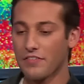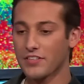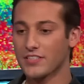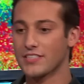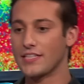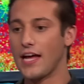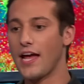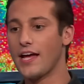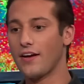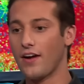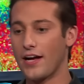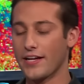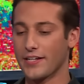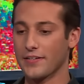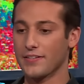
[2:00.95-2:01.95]
have to say,
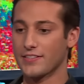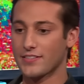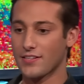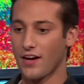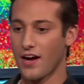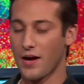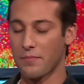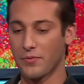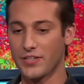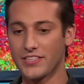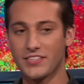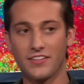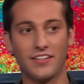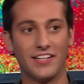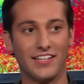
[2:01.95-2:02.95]
like, it's um,
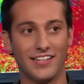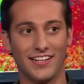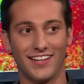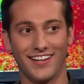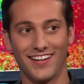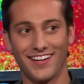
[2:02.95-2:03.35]
recently.